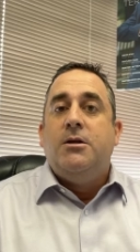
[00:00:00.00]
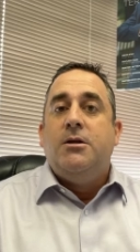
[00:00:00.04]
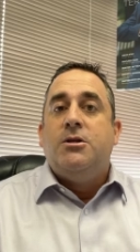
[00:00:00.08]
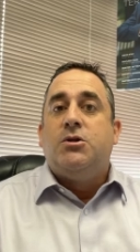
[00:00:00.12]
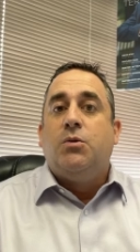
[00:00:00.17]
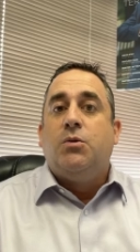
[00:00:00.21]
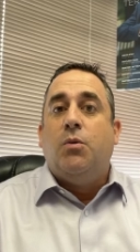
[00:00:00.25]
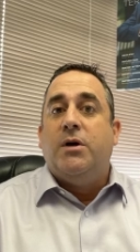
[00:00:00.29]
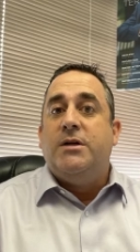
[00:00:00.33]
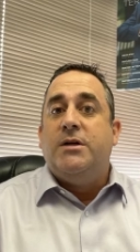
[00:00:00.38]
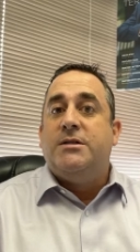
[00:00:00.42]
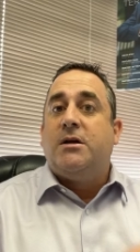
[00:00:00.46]

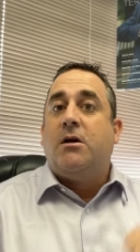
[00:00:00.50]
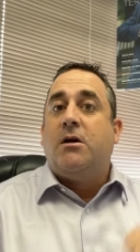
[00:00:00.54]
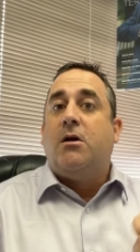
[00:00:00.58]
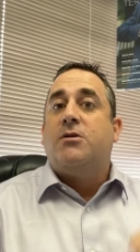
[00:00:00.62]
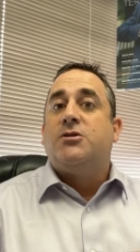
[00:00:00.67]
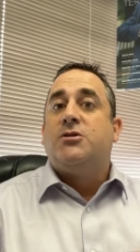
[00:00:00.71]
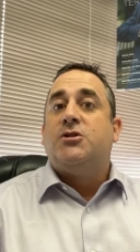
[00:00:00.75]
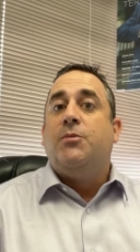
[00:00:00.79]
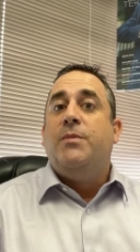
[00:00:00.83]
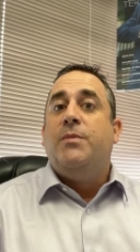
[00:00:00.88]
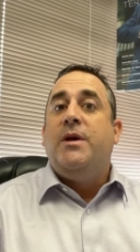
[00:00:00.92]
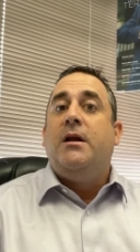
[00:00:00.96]
So, what does that
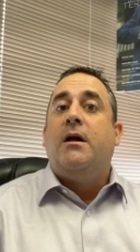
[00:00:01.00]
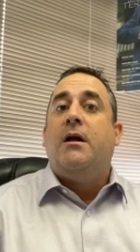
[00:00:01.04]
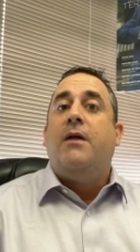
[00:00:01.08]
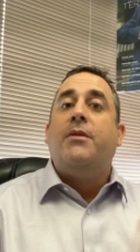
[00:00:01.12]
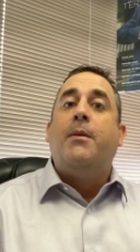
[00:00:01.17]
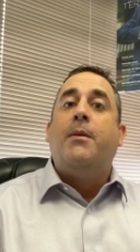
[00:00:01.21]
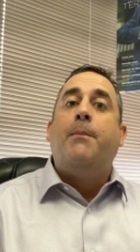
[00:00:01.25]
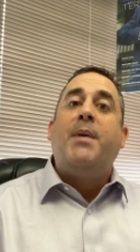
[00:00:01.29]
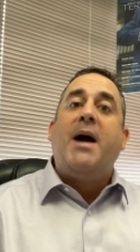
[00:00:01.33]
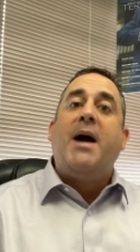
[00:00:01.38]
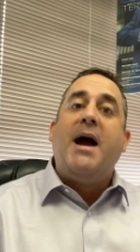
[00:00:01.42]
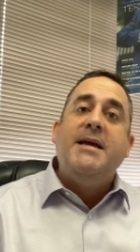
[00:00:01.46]
also mean on
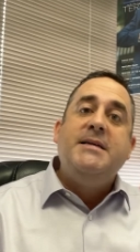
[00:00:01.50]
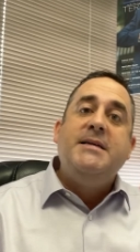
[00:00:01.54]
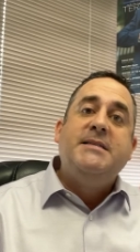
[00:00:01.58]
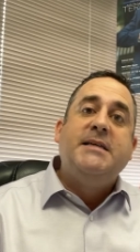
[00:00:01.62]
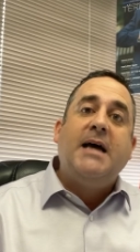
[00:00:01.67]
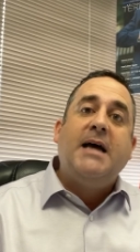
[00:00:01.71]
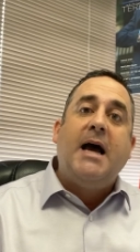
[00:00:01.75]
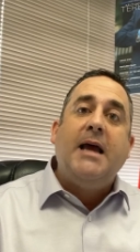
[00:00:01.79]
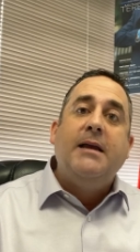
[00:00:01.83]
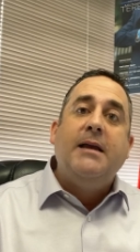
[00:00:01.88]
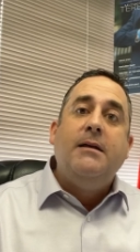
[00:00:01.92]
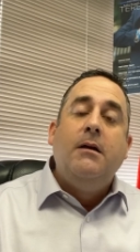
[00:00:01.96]
the buy
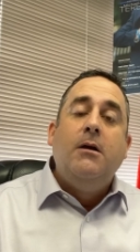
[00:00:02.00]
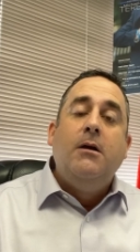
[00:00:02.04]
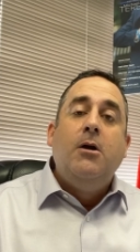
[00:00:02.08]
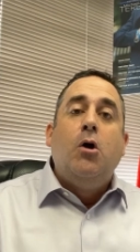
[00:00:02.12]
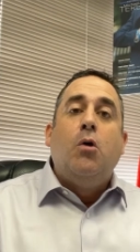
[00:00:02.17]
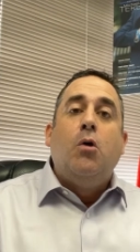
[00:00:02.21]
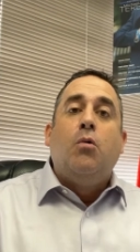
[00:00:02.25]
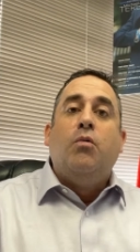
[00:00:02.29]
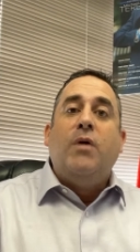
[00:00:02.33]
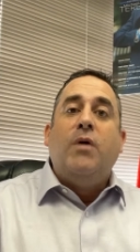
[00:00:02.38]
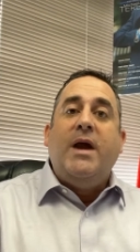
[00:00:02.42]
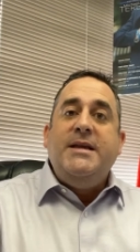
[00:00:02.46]
side?
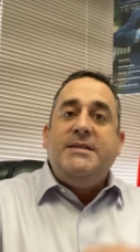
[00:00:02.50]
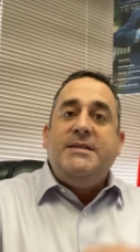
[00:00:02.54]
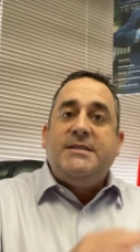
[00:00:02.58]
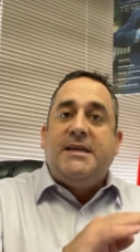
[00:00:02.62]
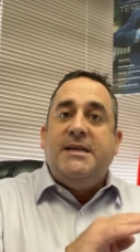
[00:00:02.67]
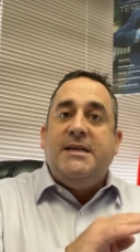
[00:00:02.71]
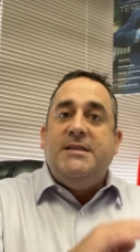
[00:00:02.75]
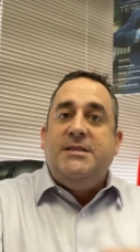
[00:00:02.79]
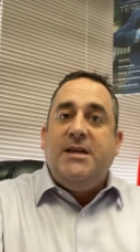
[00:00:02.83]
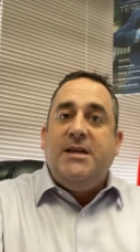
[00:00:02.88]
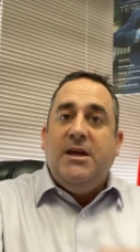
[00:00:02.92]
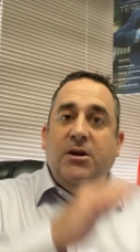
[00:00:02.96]
Rates
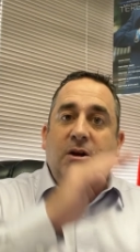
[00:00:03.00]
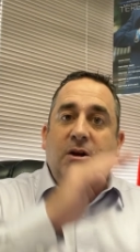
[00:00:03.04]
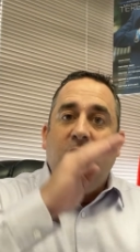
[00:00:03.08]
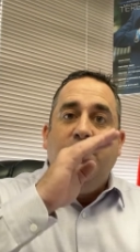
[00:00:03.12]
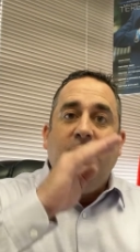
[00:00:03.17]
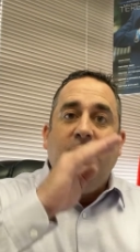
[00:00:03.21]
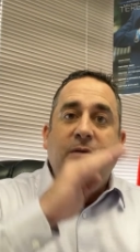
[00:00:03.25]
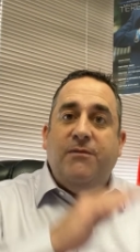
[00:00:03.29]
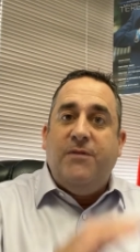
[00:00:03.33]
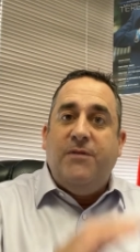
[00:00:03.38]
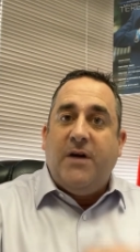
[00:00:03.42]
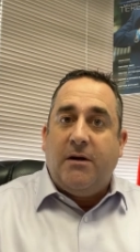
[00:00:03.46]
continue to
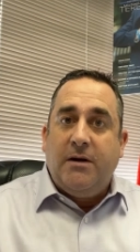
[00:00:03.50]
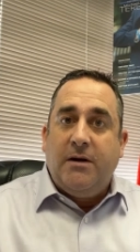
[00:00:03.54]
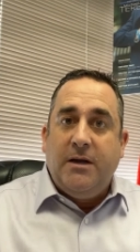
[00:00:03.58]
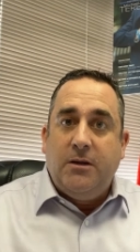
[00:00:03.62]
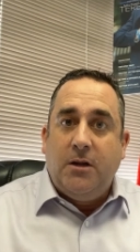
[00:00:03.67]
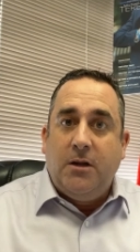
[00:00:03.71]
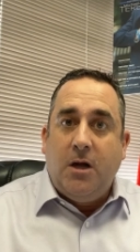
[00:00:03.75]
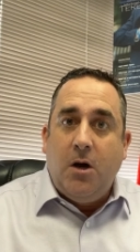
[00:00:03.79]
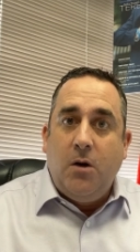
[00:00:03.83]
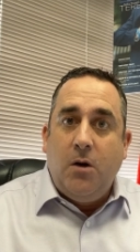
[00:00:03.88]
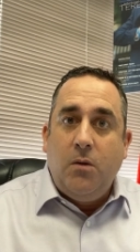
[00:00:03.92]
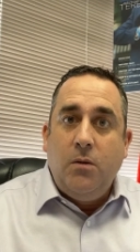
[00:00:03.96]
be very
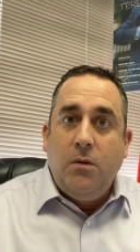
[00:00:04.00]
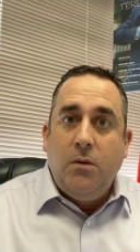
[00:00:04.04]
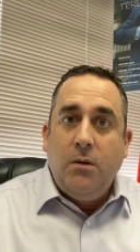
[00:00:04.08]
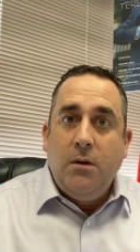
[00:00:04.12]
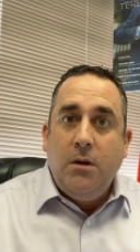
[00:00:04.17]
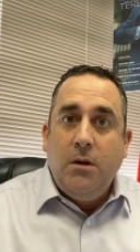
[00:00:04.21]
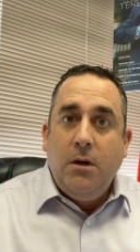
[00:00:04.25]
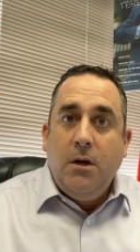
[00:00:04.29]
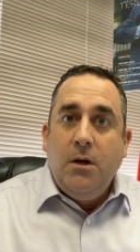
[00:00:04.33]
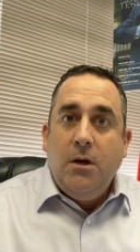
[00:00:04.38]
low.